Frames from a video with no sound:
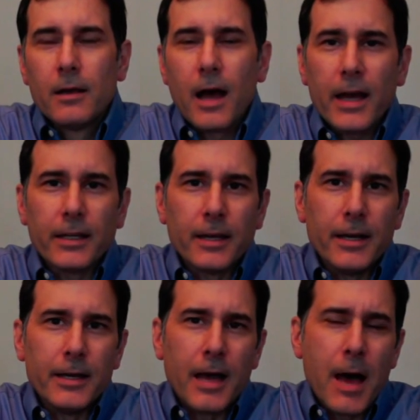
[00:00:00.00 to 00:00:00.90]
Hi,
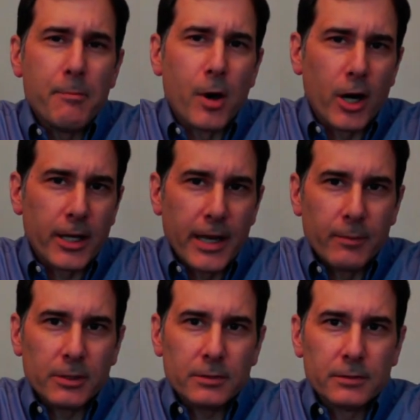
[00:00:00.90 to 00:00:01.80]
I'm Mark
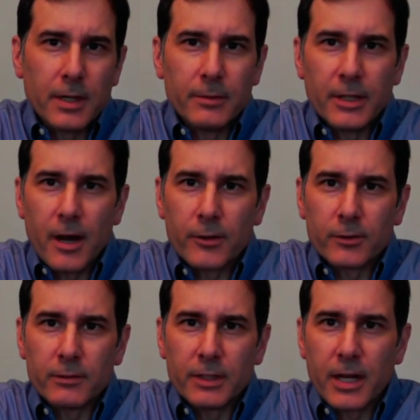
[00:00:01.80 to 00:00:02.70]
Hamel. I'm the
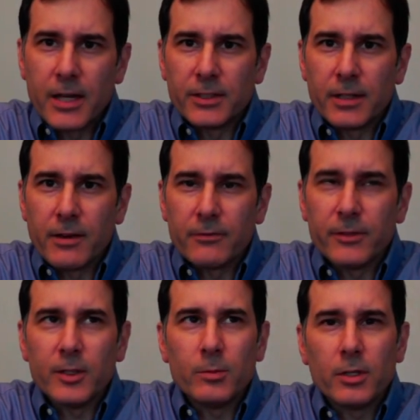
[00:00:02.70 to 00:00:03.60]
author of the Kaizen
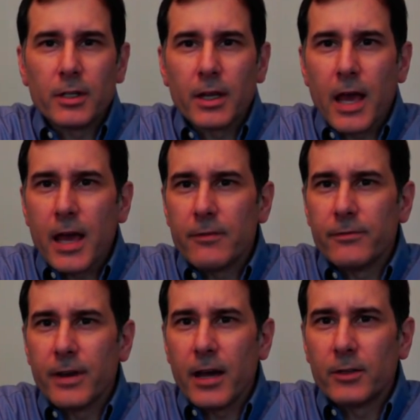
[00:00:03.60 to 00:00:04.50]
Fieldbook and
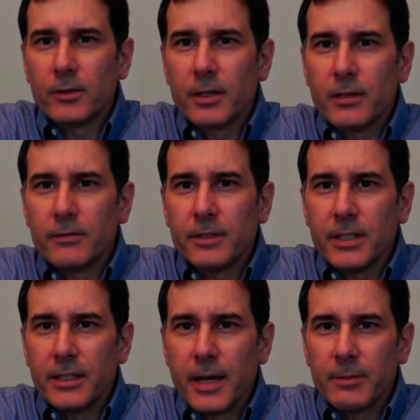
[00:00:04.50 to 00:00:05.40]
founder of
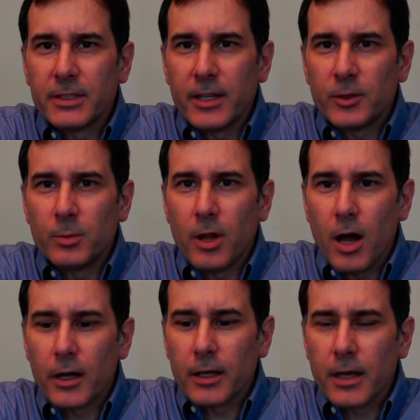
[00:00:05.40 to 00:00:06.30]
the Gemba Tales
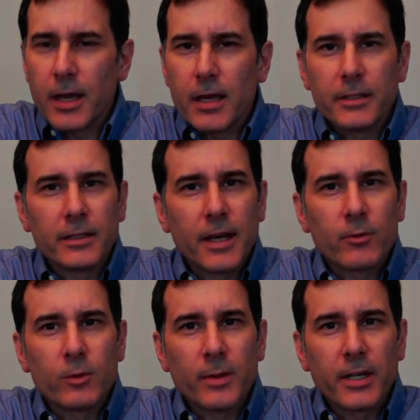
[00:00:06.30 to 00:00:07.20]
blog. And
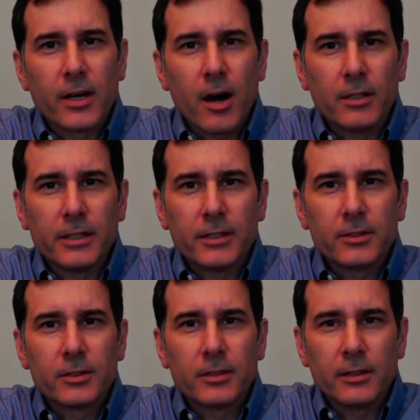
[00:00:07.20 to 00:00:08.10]
together with my
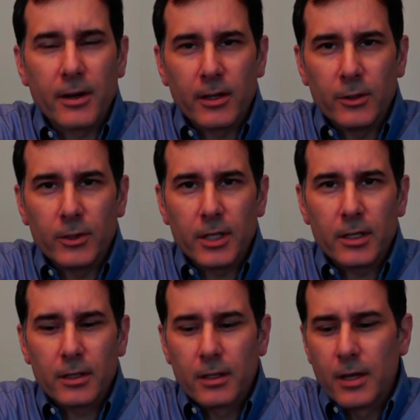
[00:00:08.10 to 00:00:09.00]
colleagues, Larry
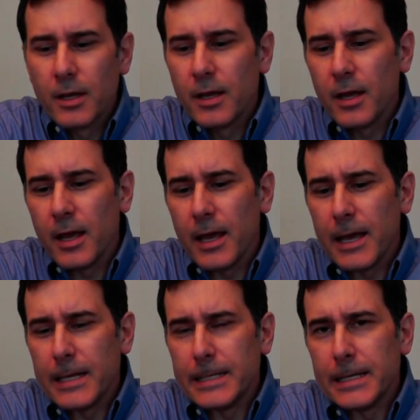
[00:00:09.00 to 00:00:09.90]
Luca
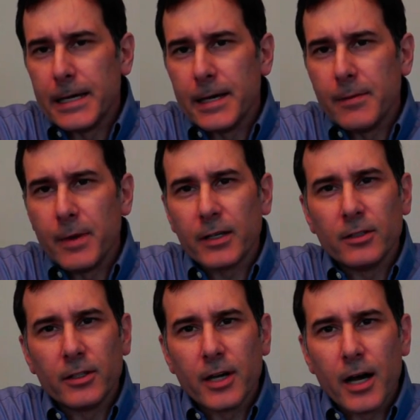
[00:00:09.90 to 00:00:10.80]
and
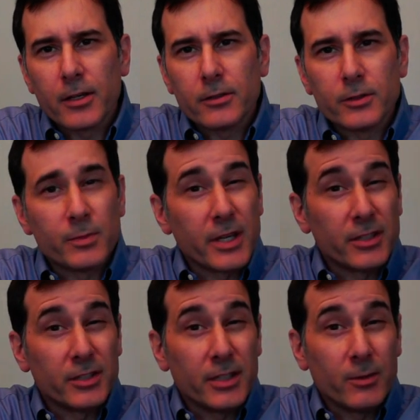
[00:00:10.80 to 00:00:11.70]
Michael O'Connor, his
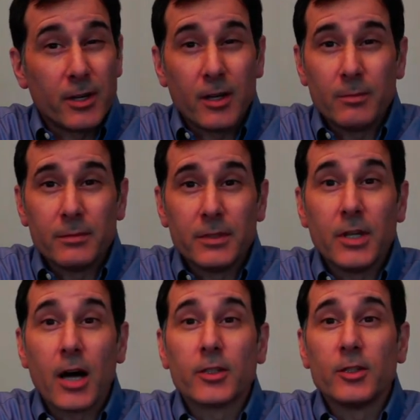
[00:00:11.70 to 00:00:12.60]
PhD, we call him
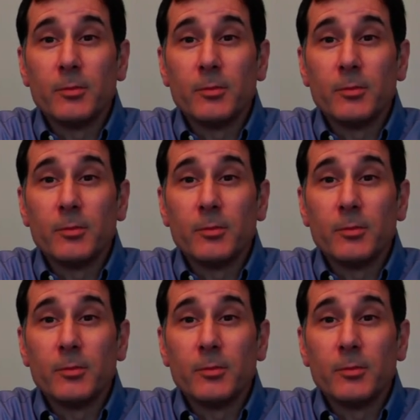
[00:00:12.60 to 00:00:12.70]
Dr.